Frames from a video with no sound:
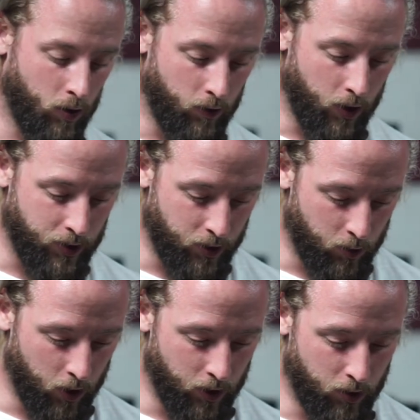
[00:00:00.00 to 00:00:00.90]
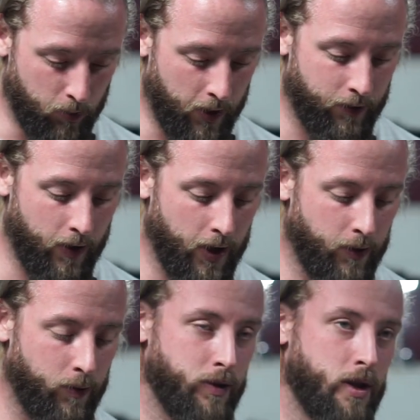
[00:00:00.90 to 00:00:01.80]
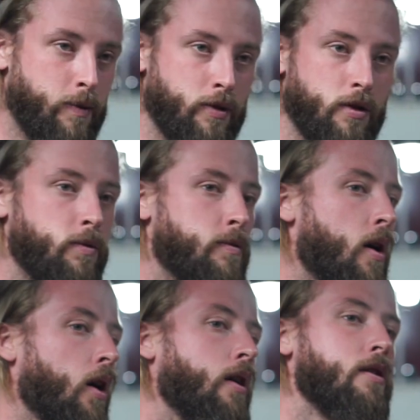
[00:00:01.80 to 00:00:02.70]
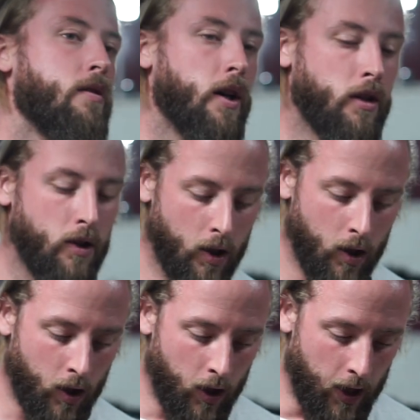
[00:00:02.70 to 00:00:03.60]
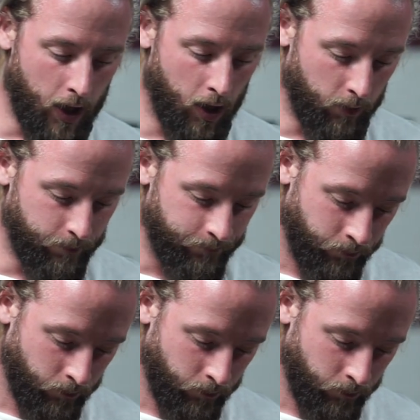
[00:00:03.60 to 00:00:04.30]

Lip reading: or versus what you might find in, for example, supermarkets, right?